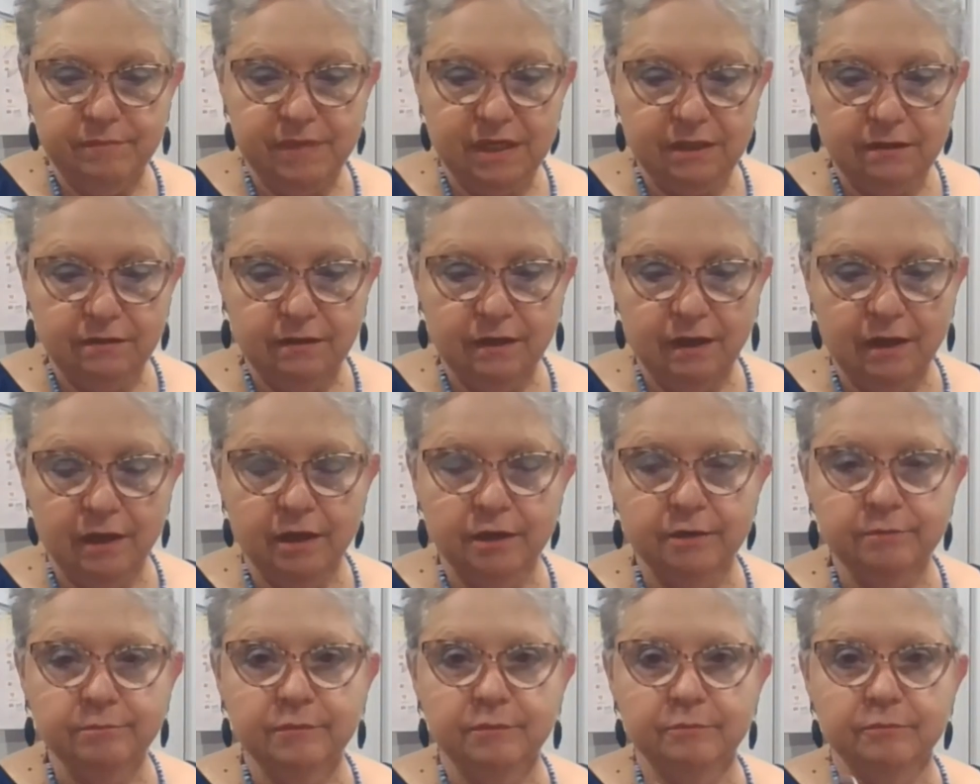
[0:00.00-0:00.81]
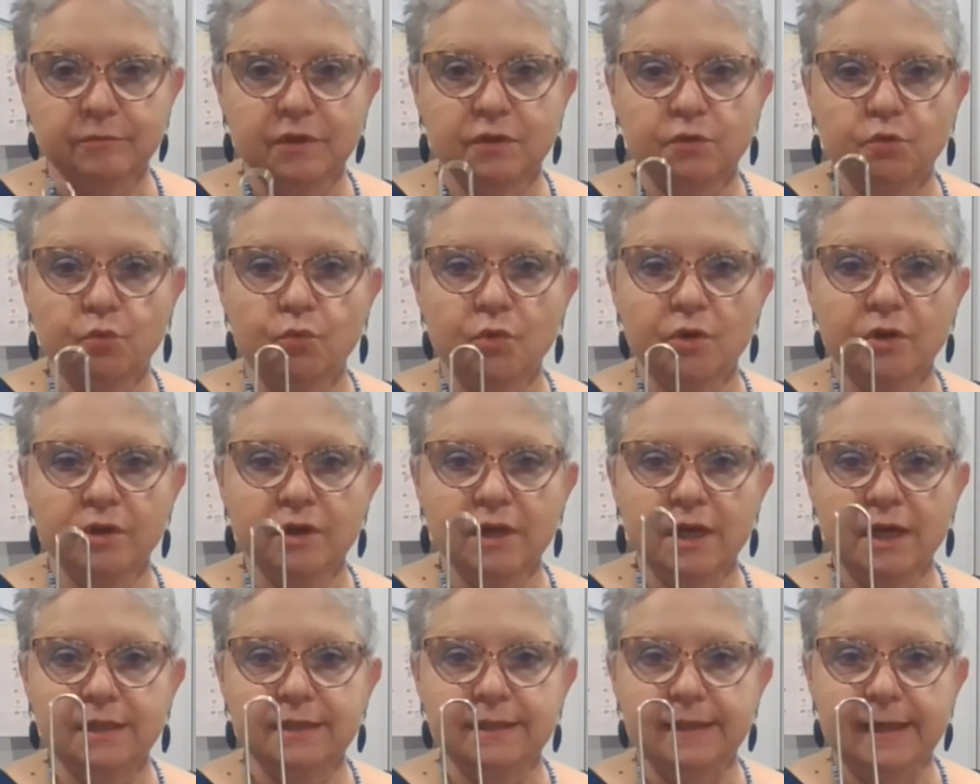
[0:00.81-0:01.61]
meantime, I'm going to
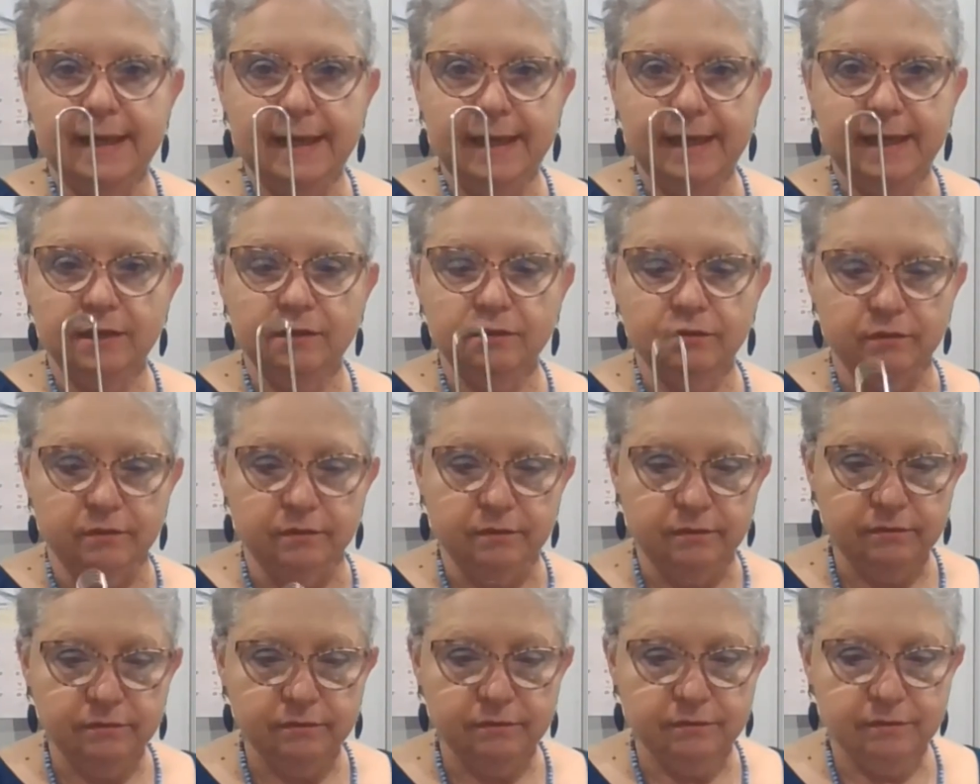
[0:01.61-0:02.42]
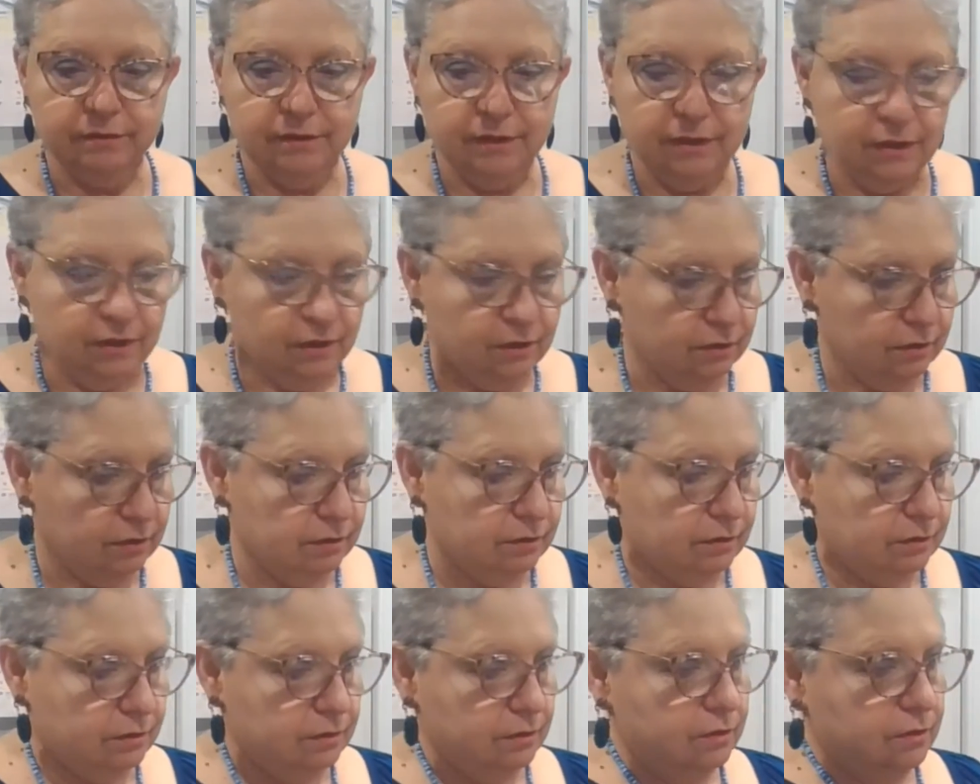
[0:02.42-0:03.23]
work on the handle,
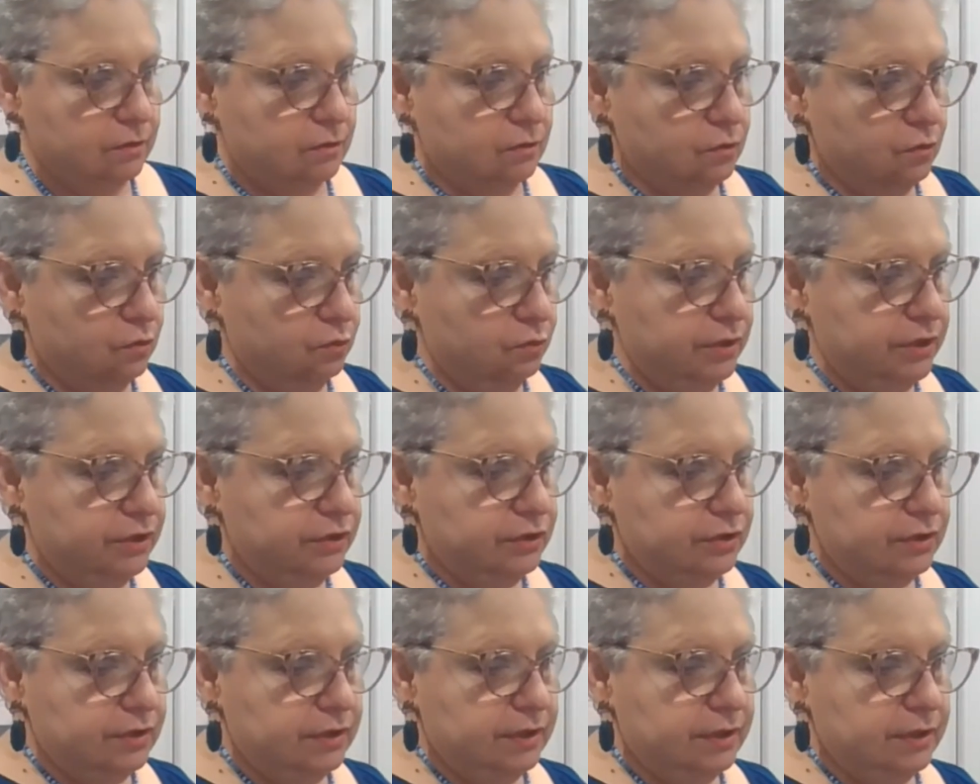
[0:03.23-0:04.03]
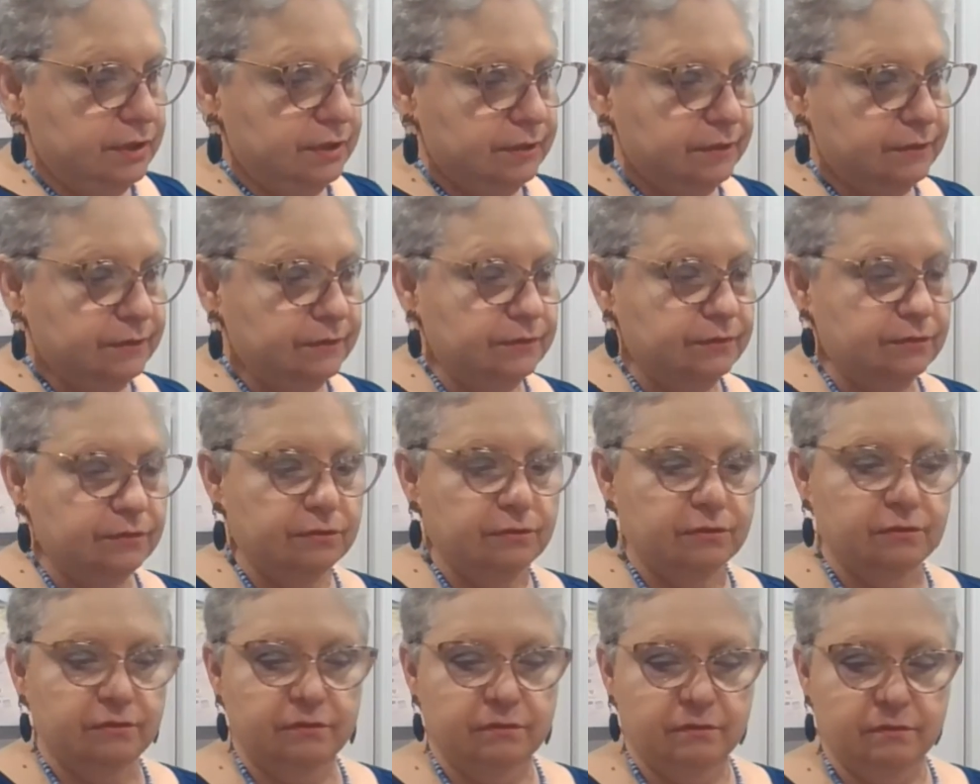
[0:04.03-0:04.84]
which
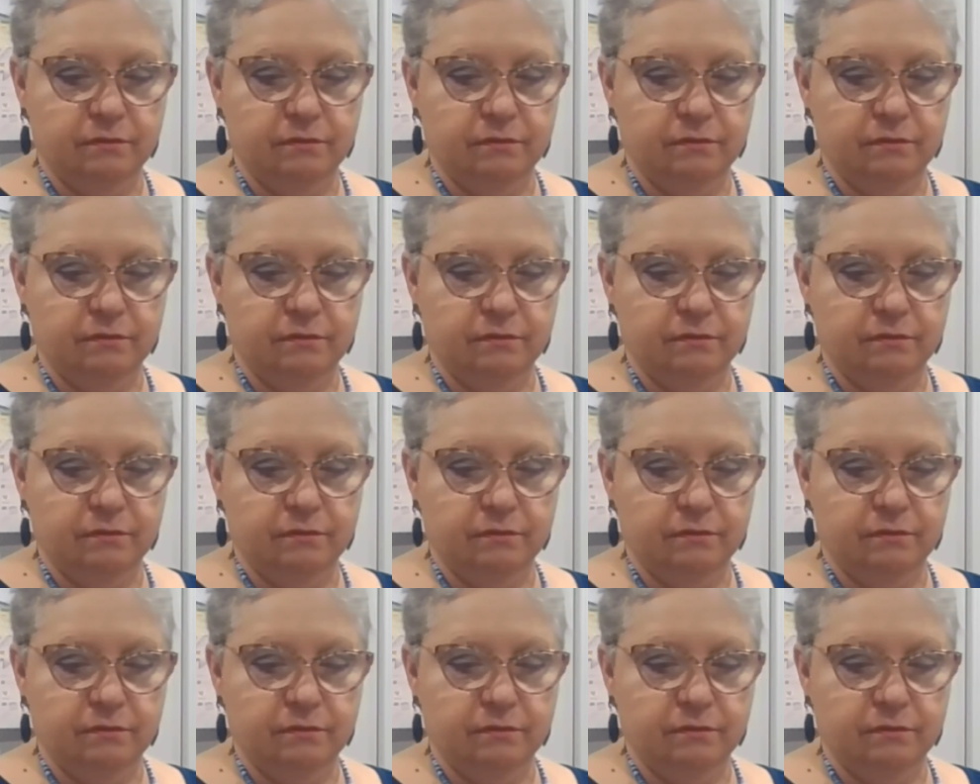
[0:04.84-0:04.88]
is,